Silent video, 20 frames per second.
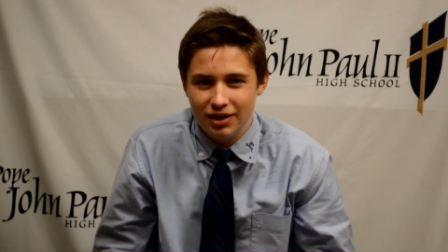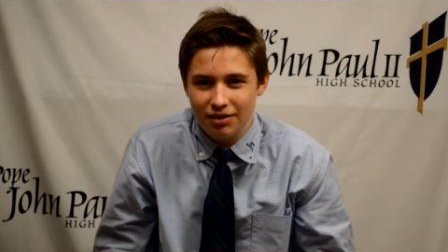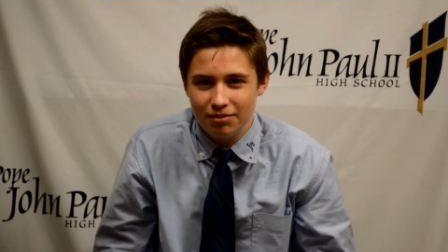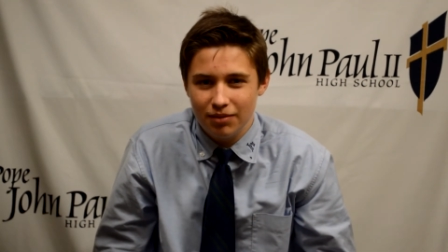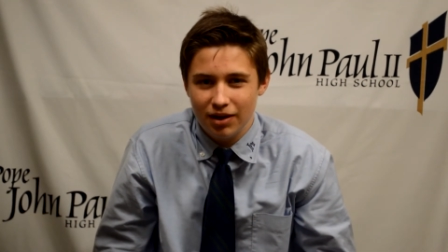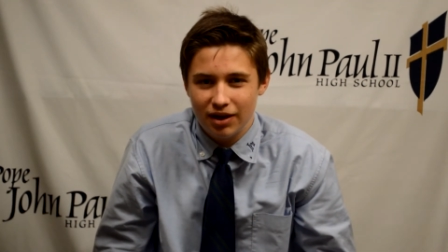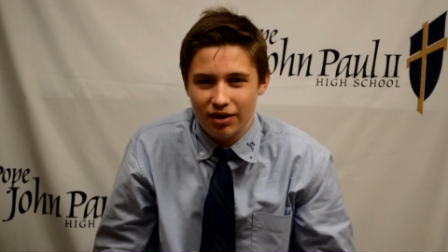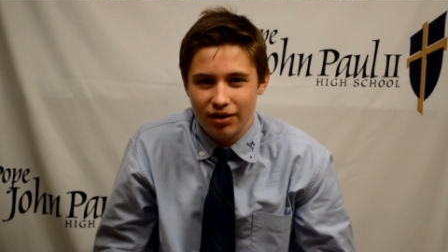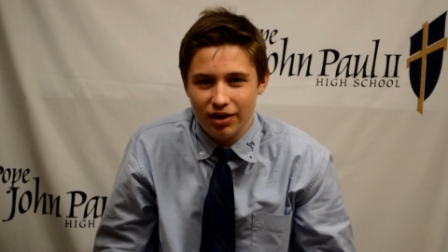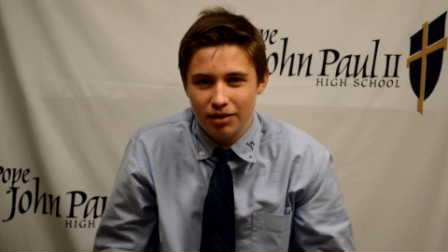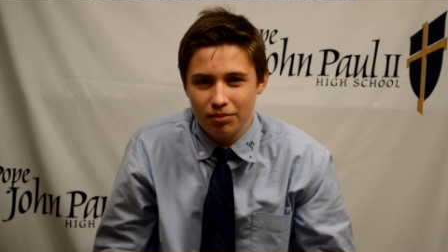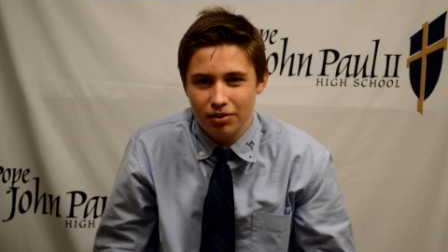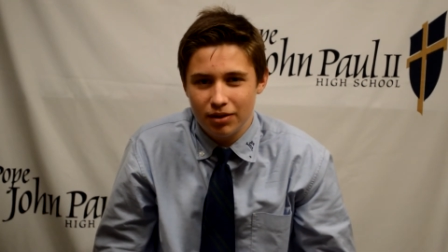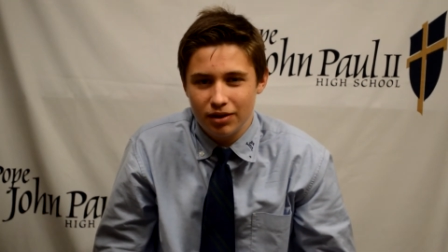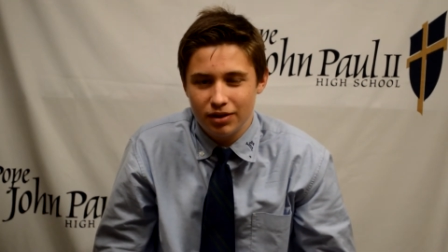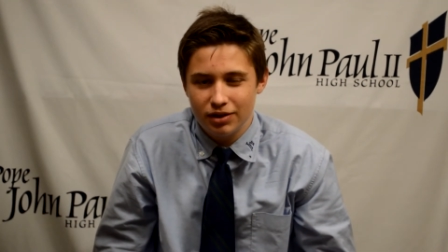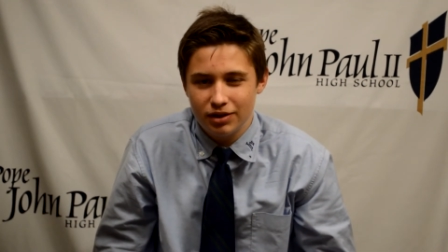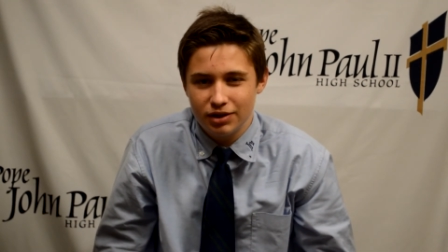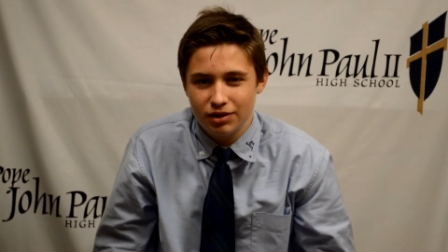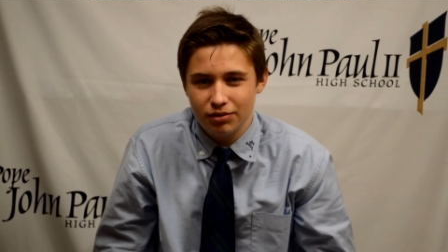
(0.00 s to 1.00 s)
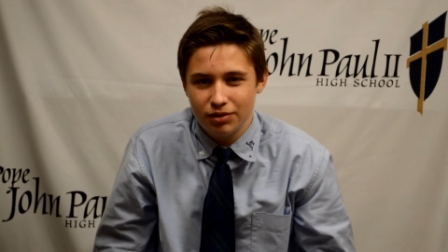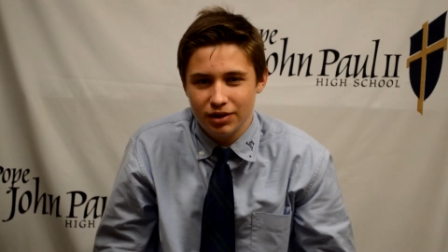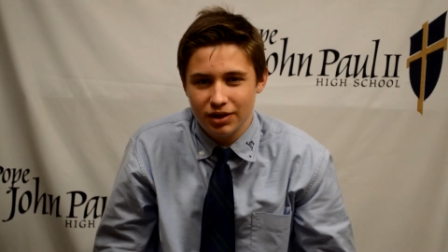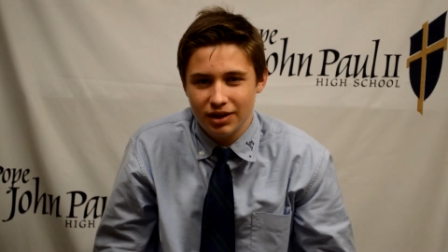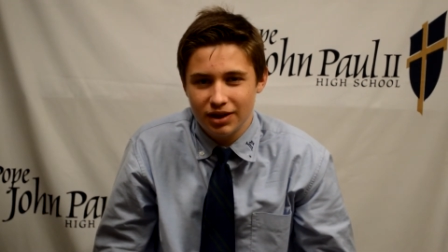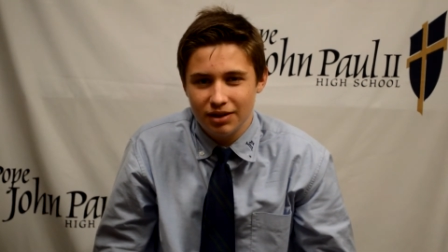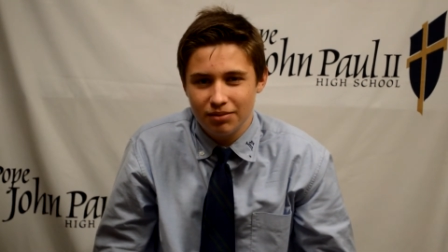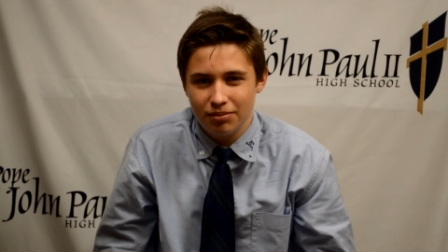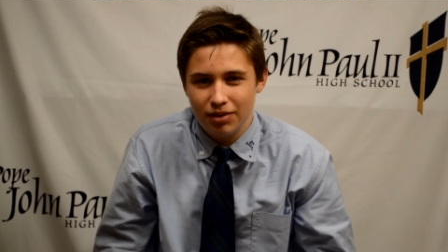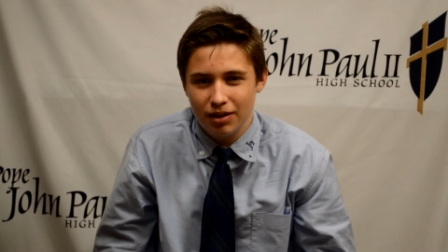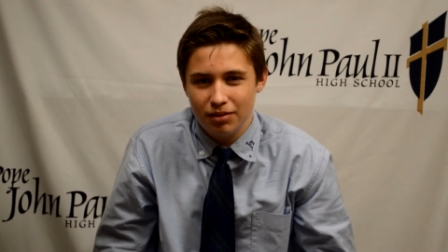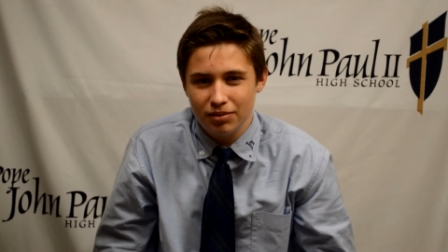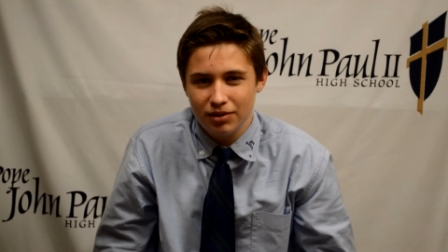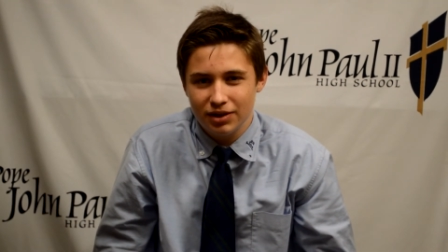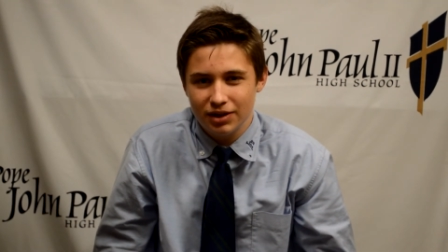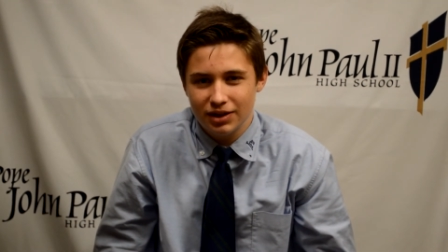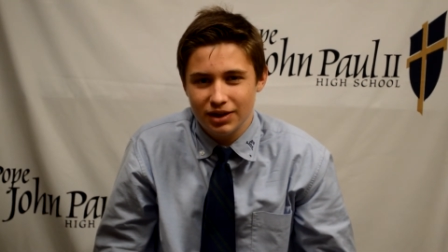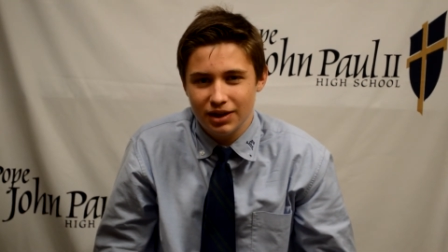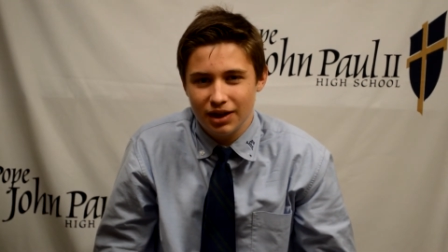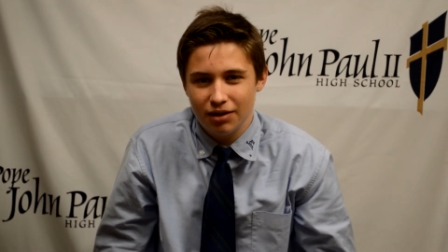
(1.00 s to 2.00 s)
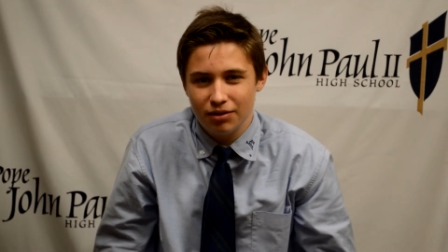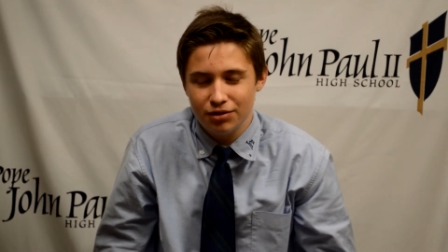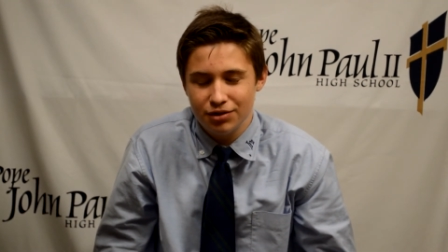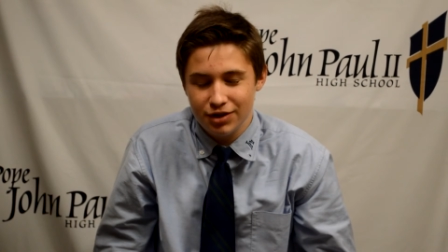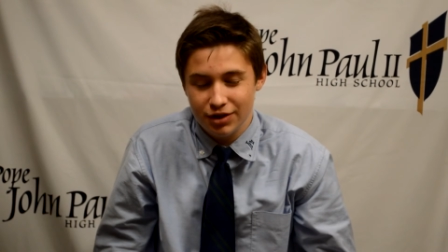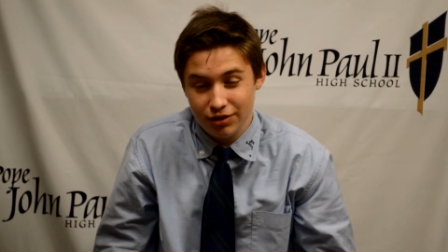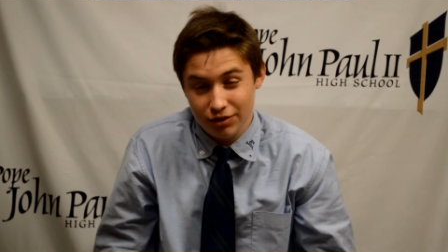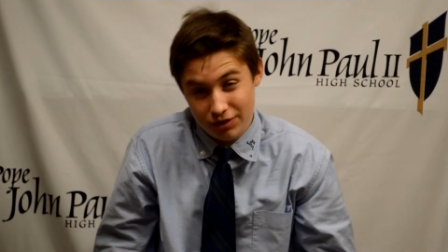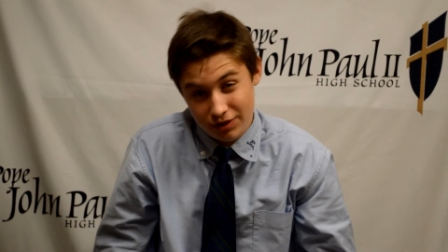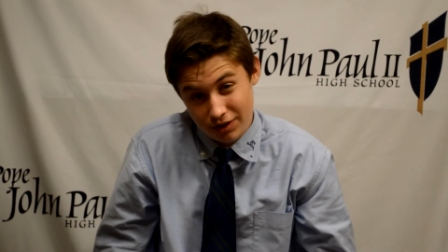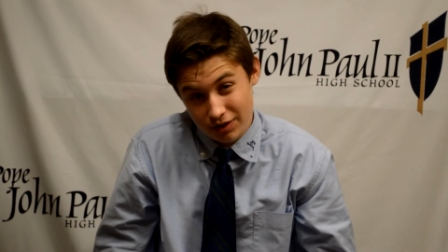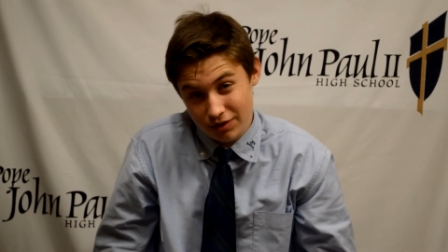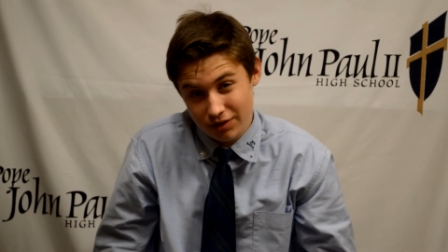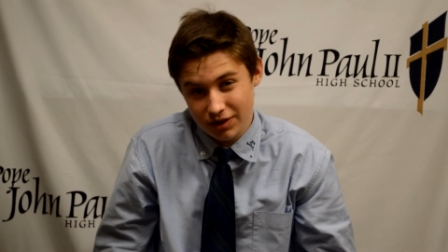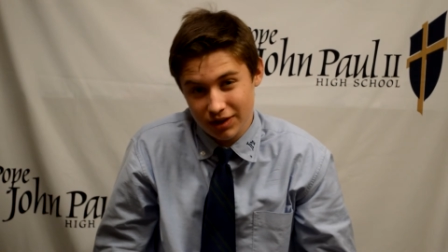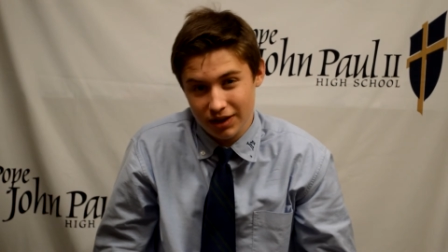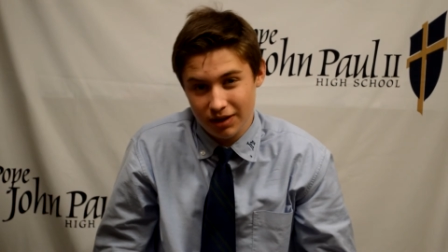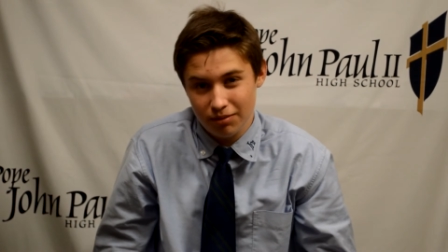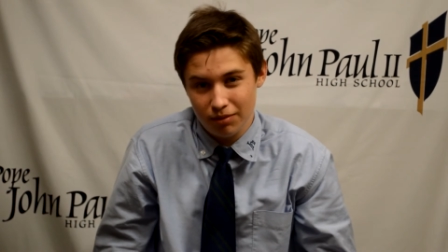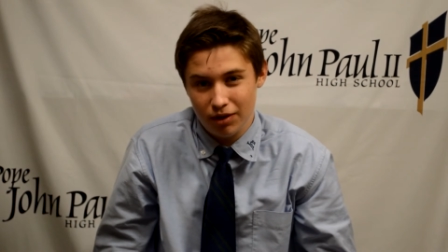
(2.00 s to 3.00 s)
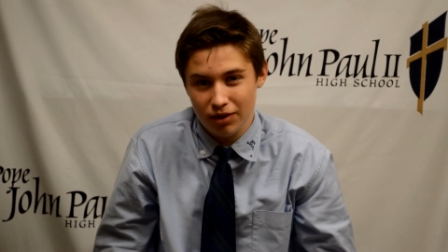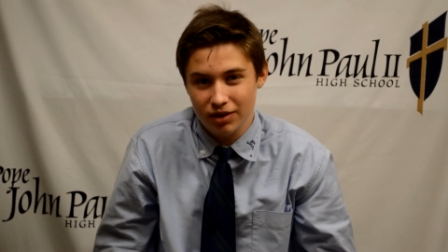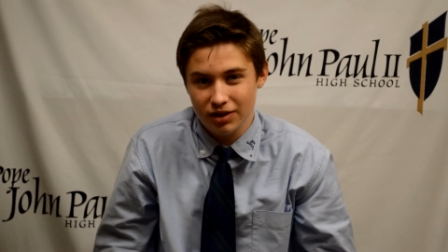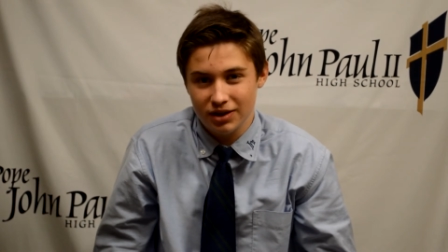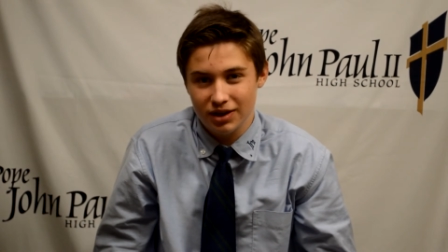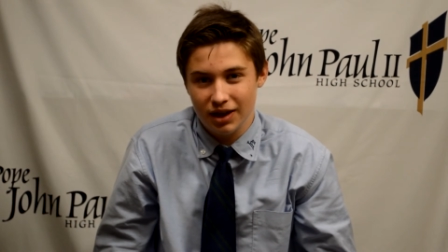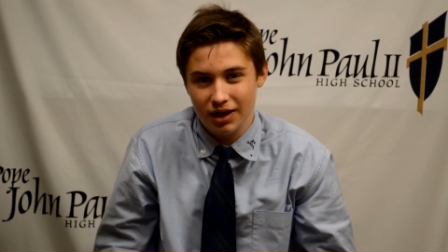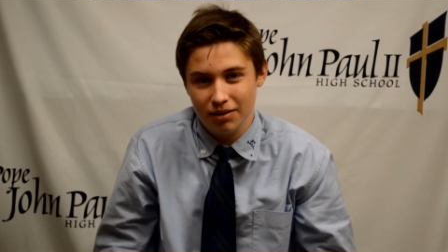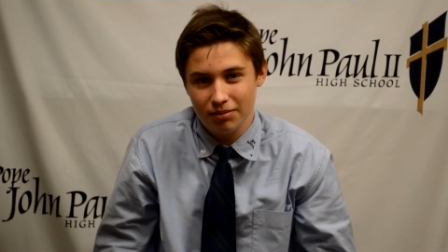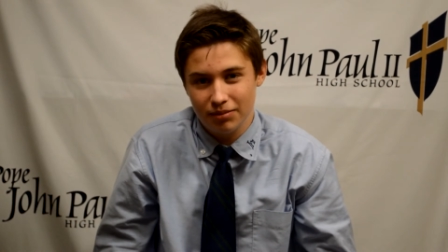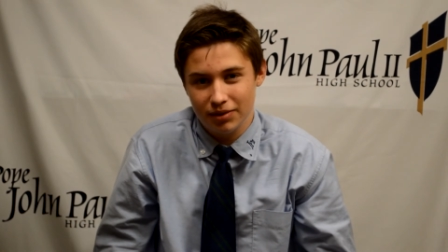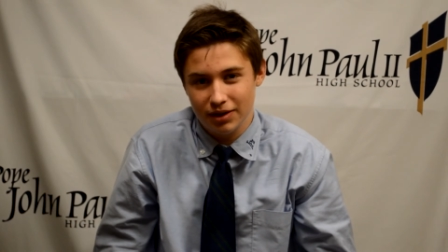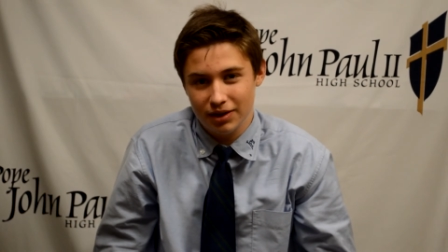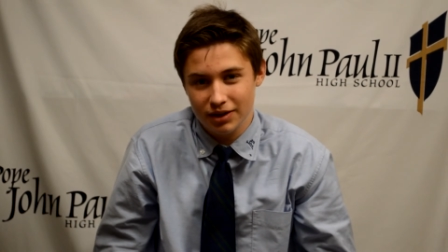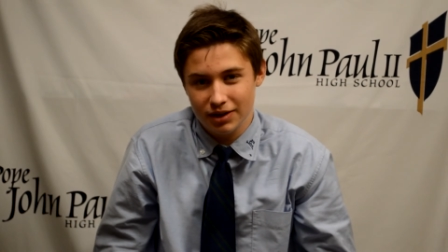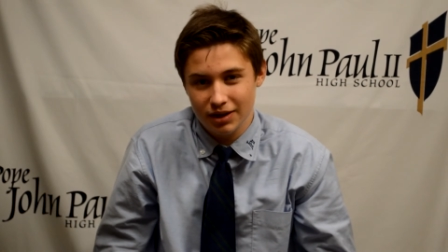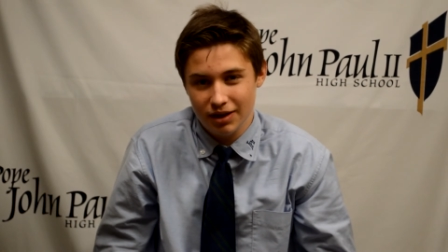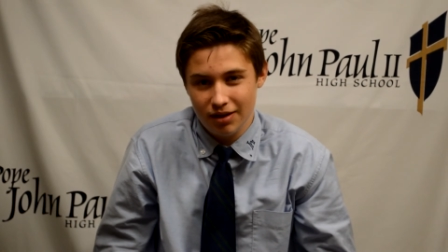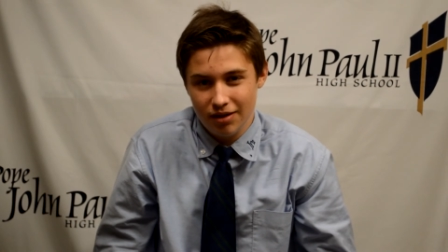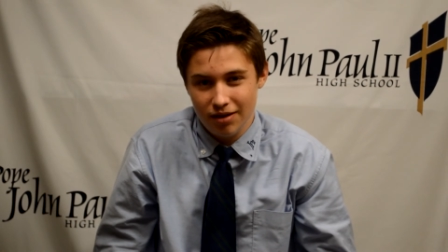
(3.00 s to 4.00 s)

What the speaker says: and my grandpa used to work at Publix, and I used to go see him all the time because